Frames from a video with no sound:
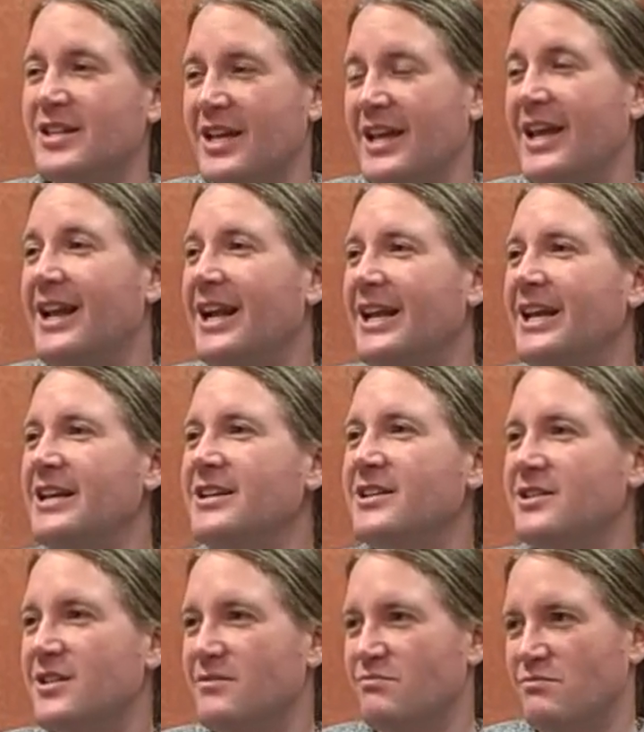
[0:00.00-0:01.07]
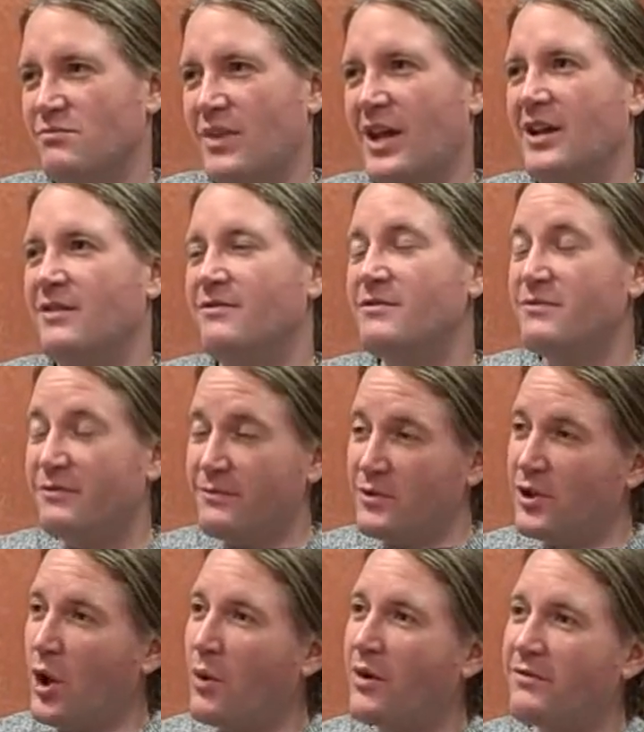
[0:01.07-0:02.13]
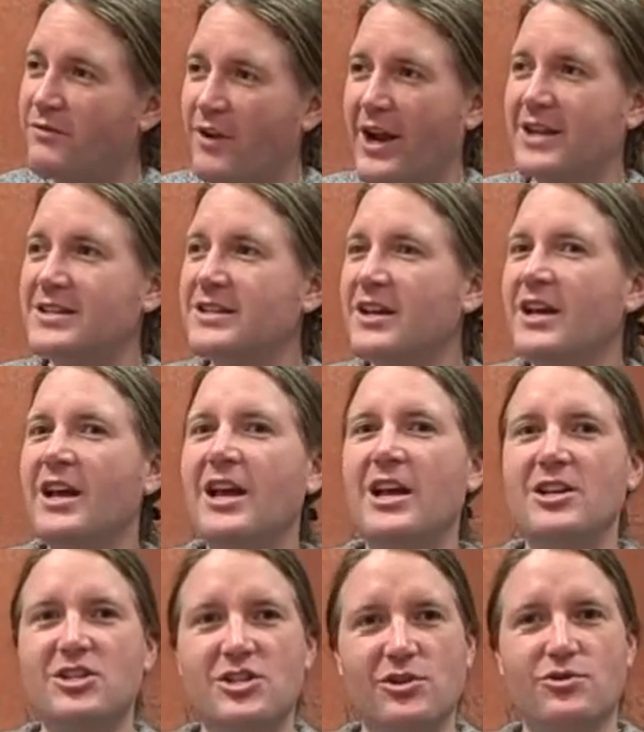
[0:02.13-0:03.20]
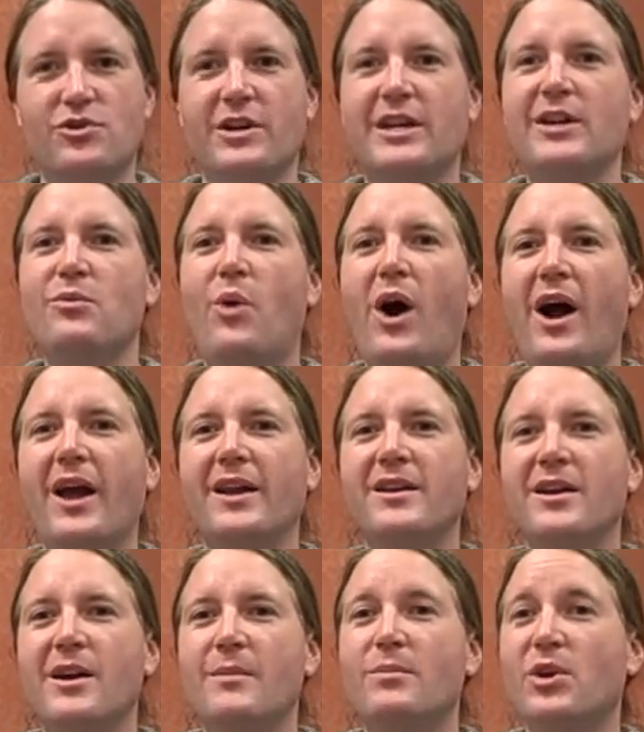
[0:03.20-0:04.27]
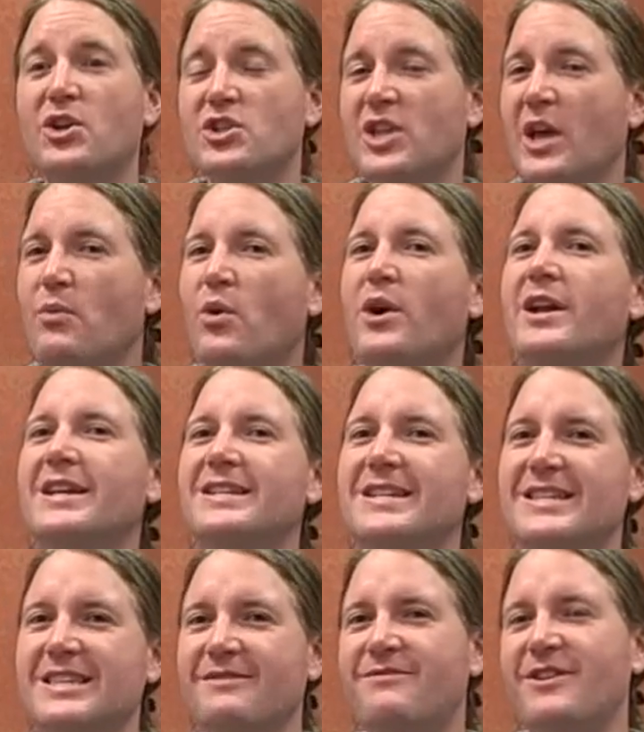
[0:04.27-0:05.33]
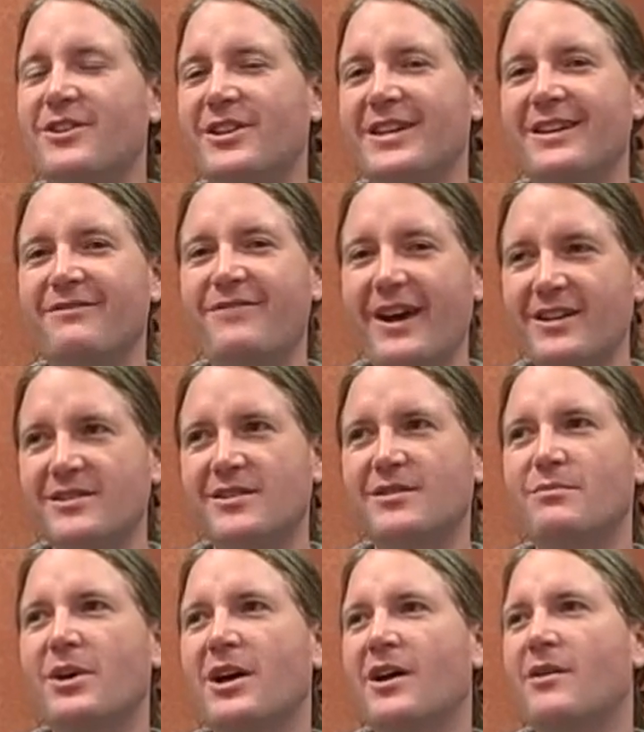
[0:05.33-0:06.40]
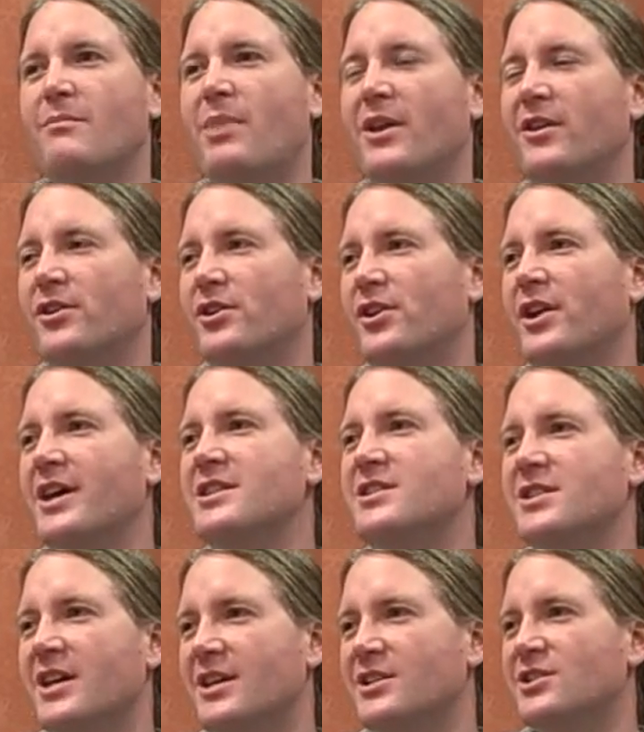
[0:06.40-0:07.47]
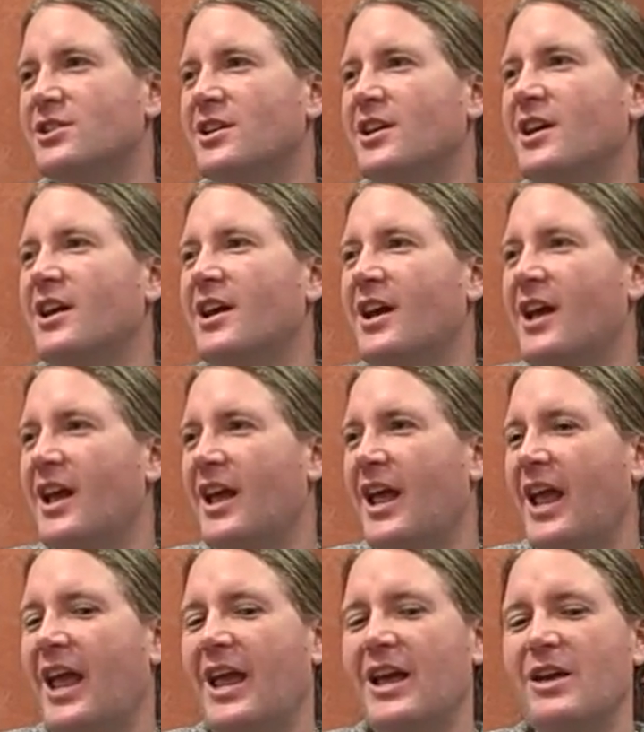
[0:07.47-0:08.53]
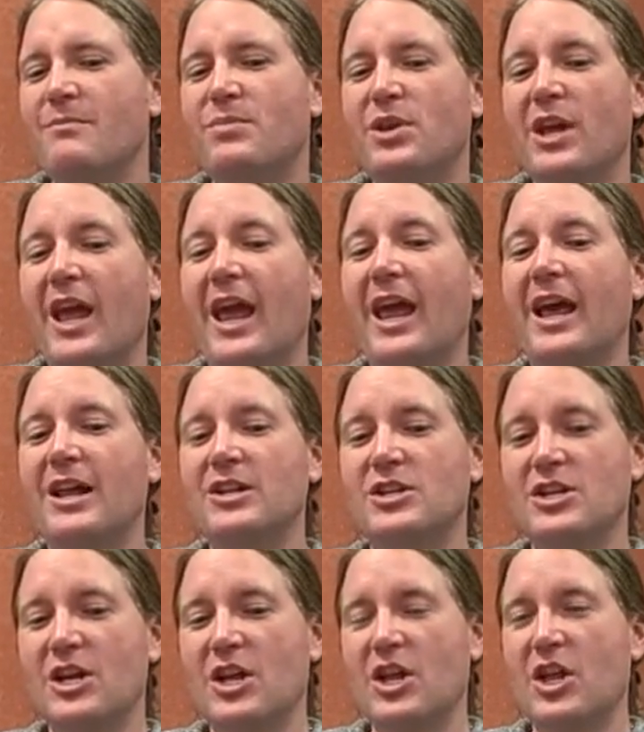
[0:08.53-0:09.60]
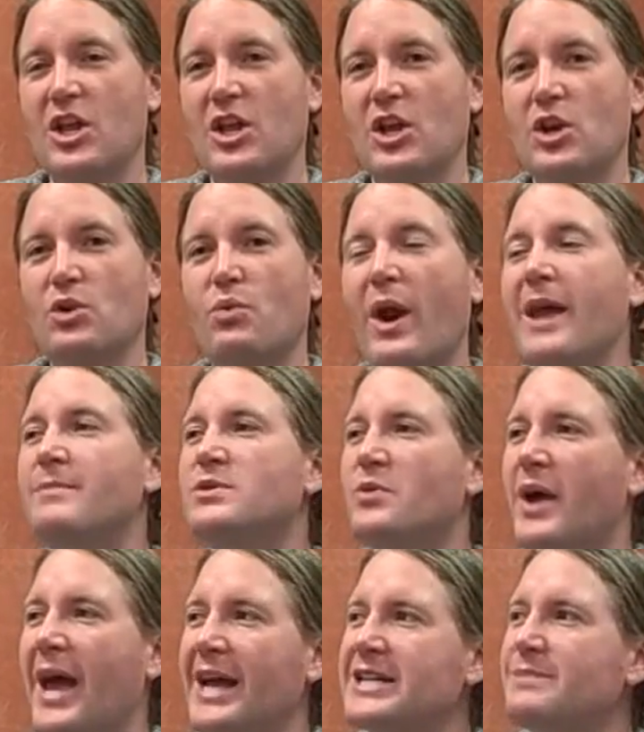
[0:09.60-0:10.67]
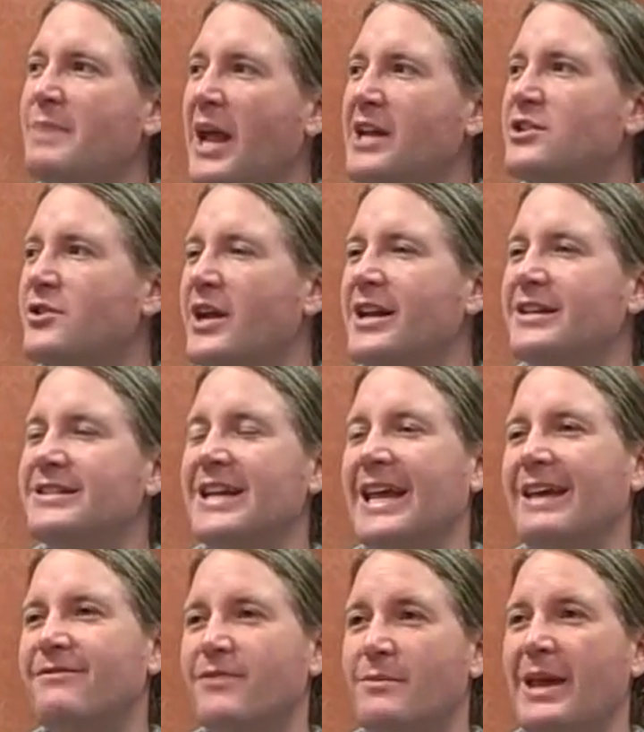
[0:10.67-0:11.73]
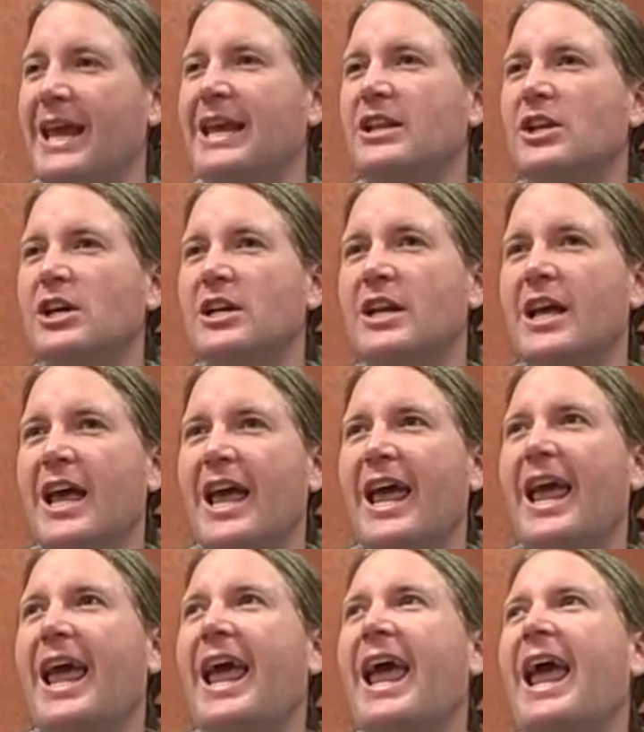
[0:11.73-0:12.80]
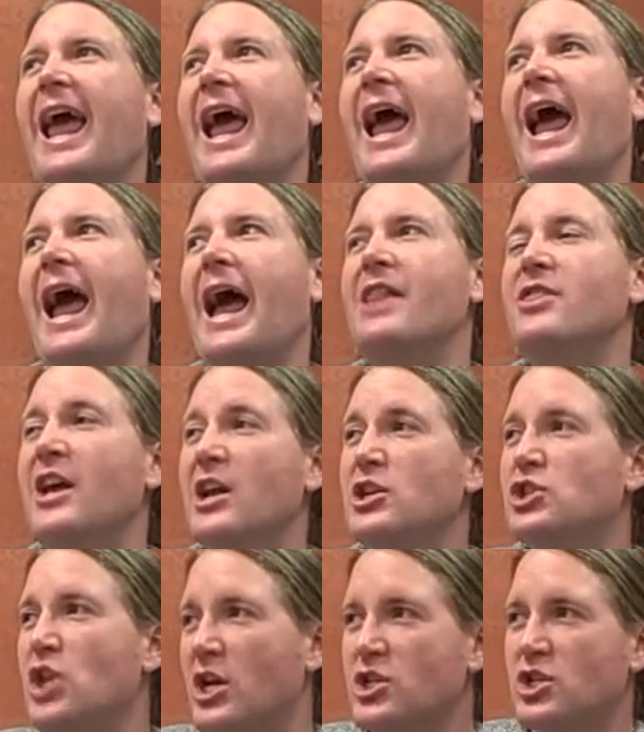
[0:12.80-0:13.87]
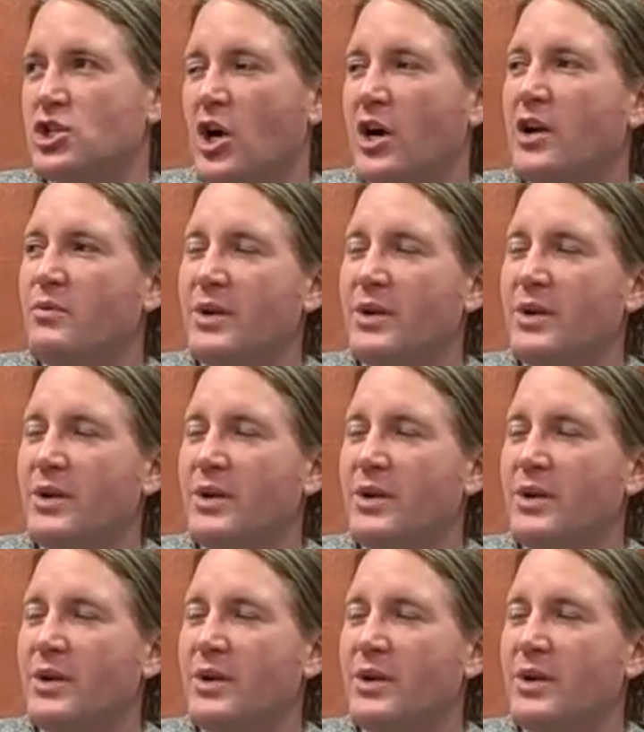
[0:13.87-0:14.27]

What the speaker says: Italy and lower France, is still drinking wine, because they weren't as severely affected by the Little Ice Age. And grapes were expatriated from England, and they just started